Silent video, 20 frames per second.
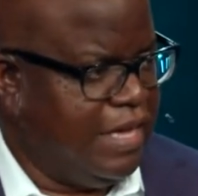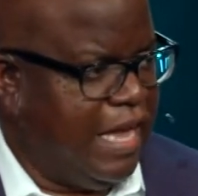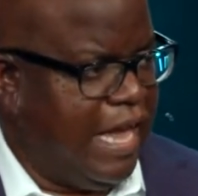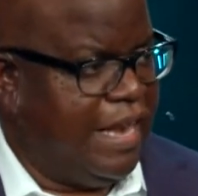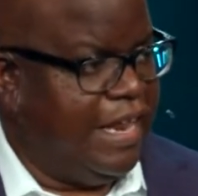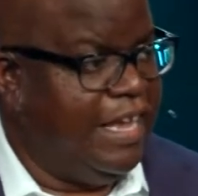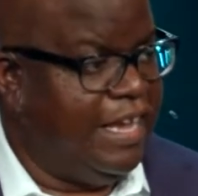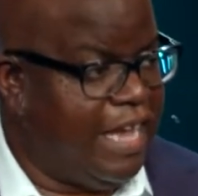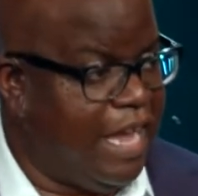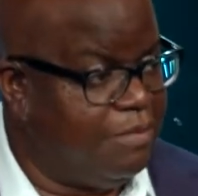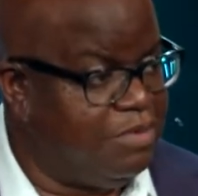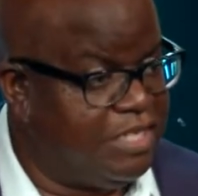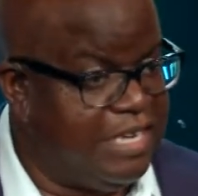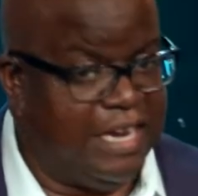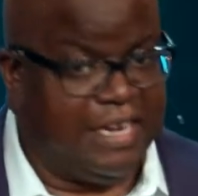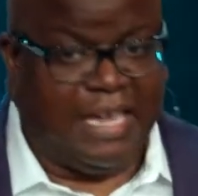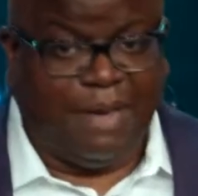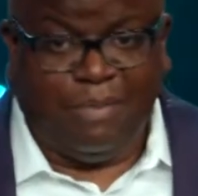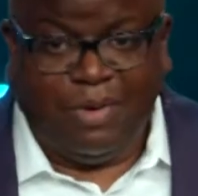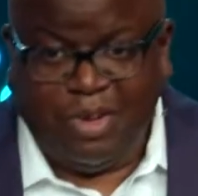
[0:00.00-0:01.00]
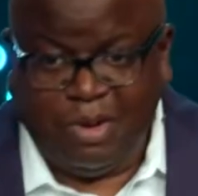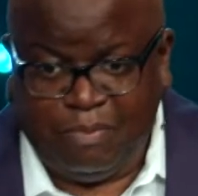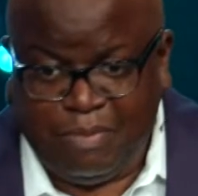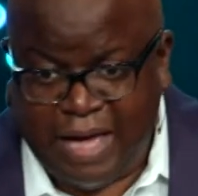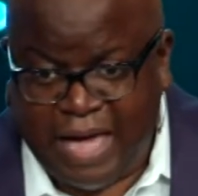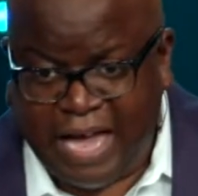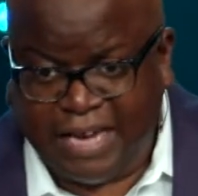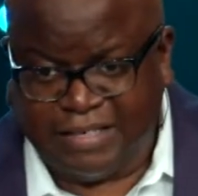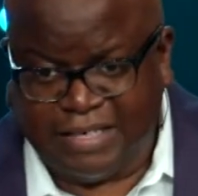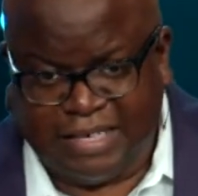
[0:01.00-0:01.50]
And he kept saying, give me your
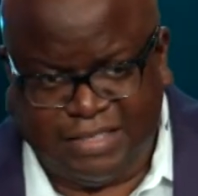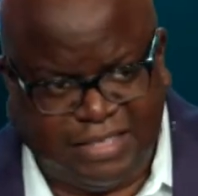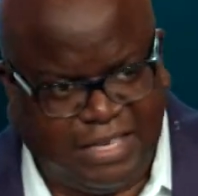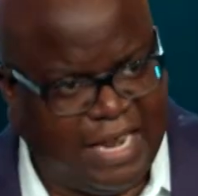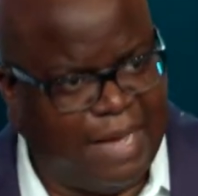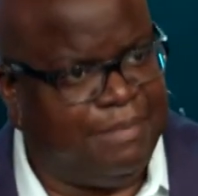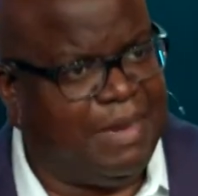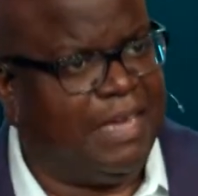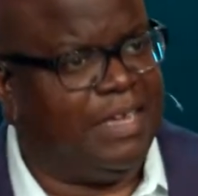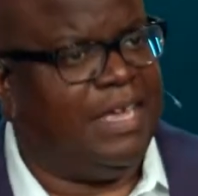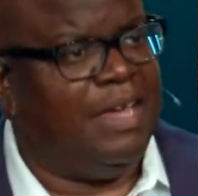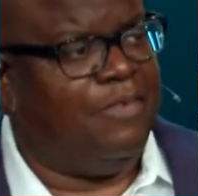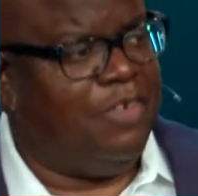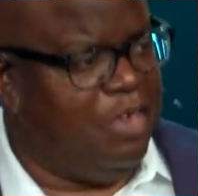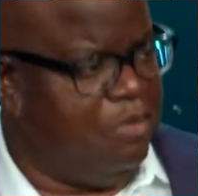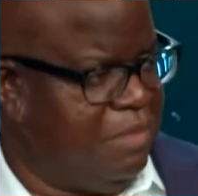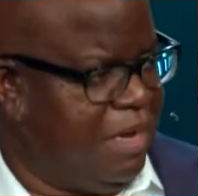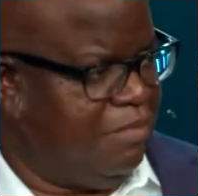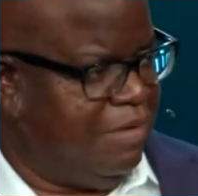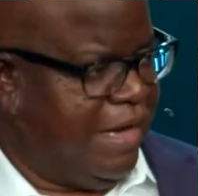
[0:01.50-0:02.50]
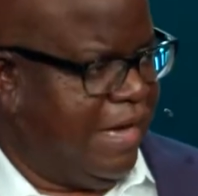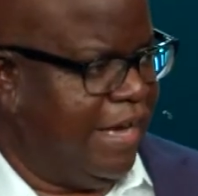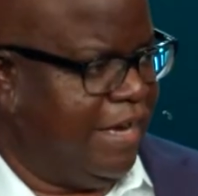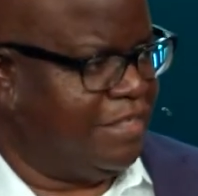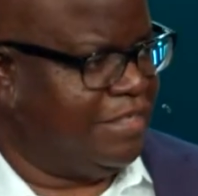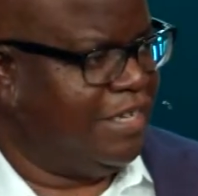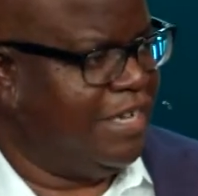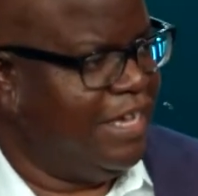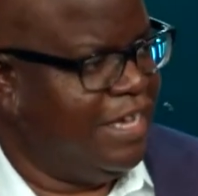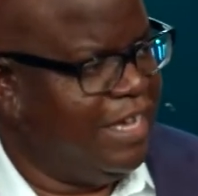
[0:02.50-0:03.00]
bags. And I said, I'm not giving you my
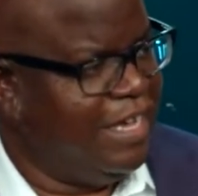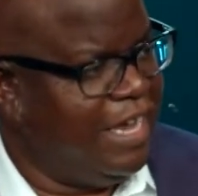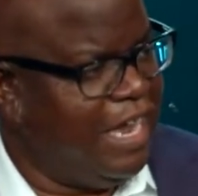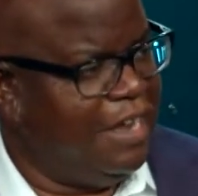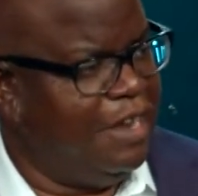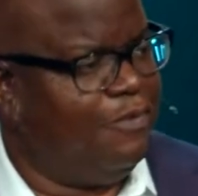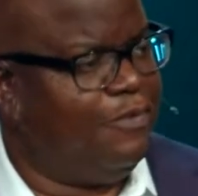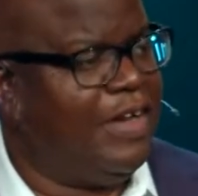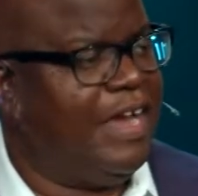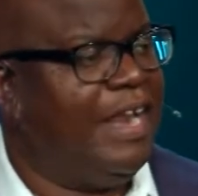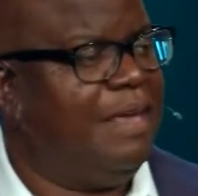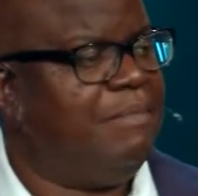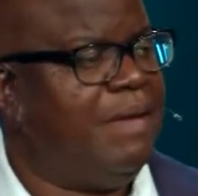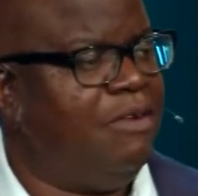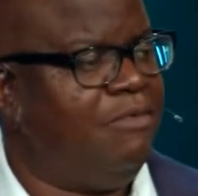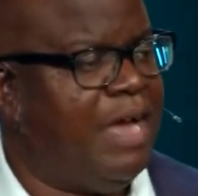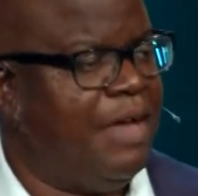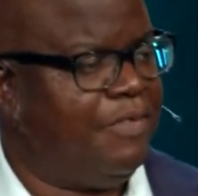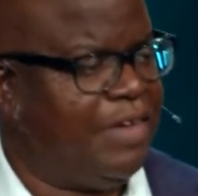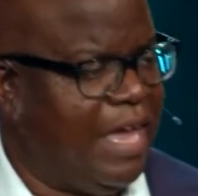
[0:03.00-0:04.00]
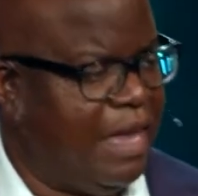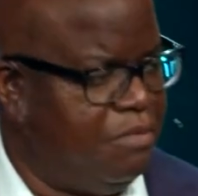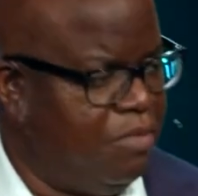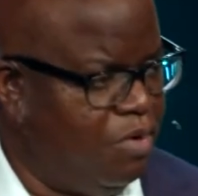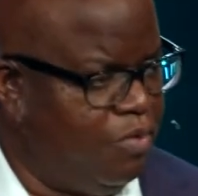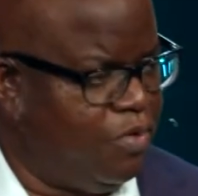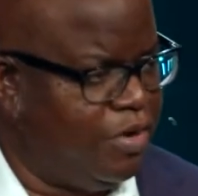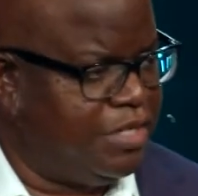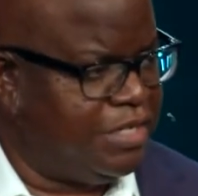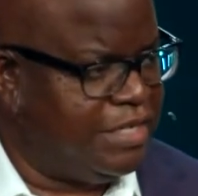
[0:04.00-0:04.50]
bags. And then finally my wife came
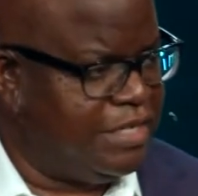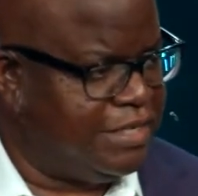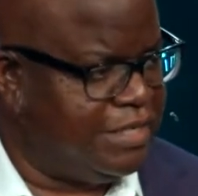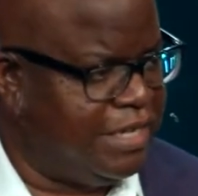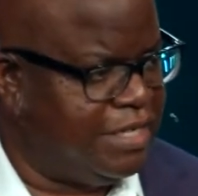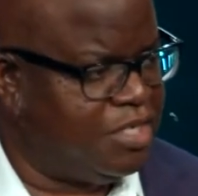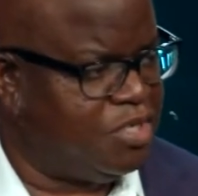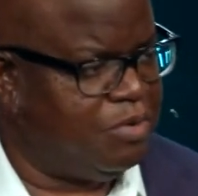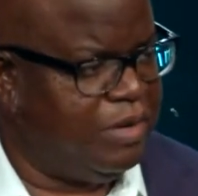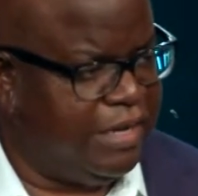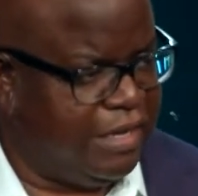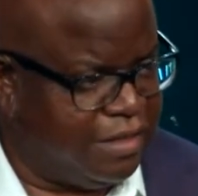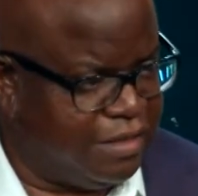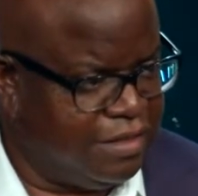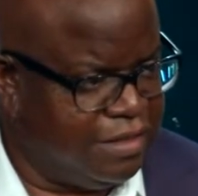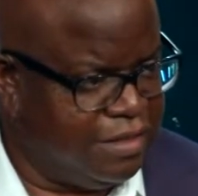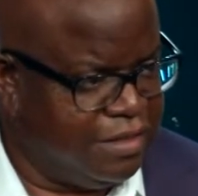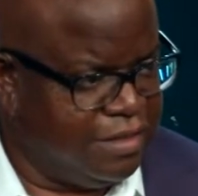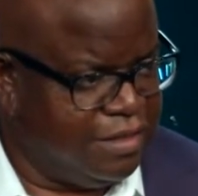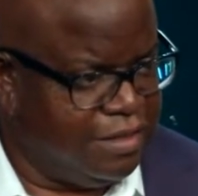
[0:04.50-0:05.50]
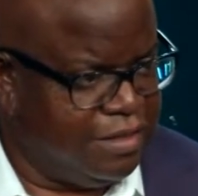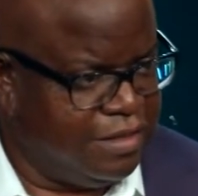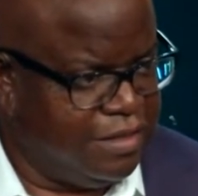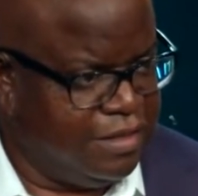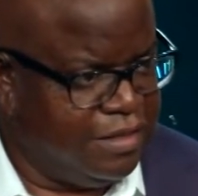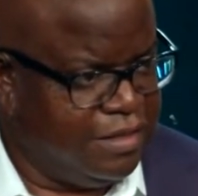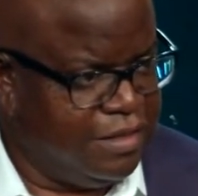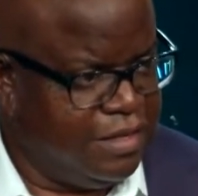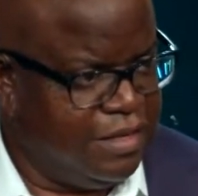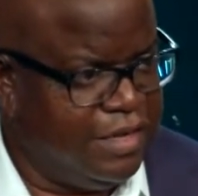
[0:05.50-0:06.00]
over and she said, sweetie,
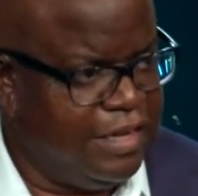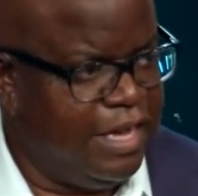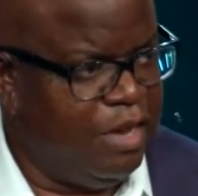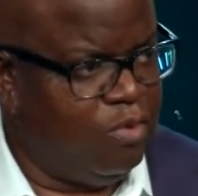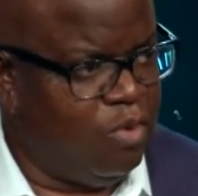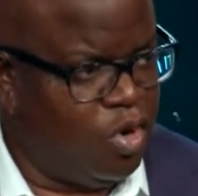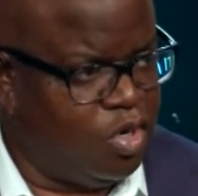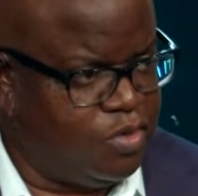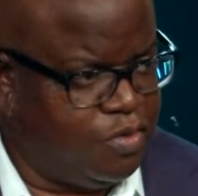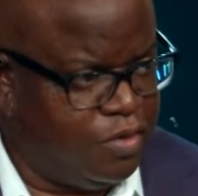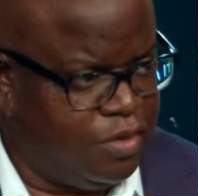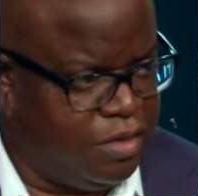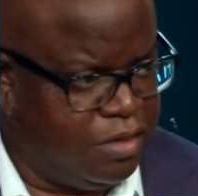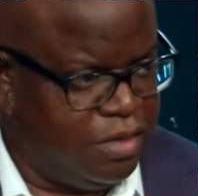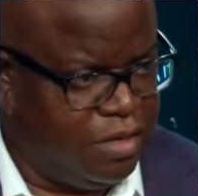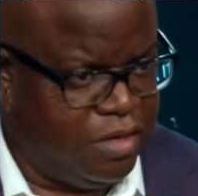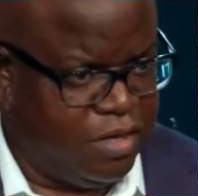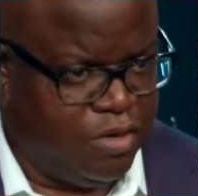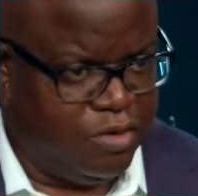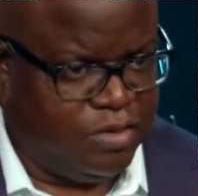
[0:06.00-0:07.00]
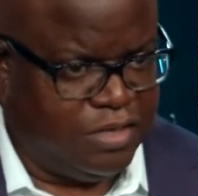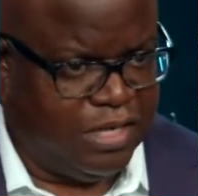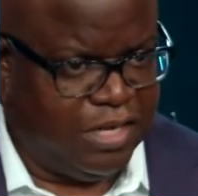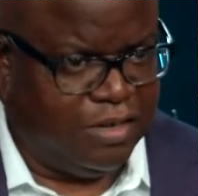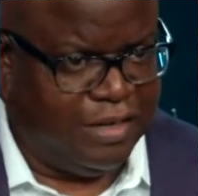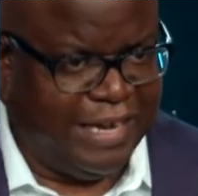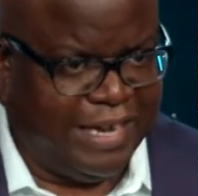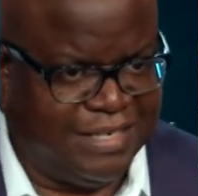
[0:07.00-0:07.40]
he works for the hotel.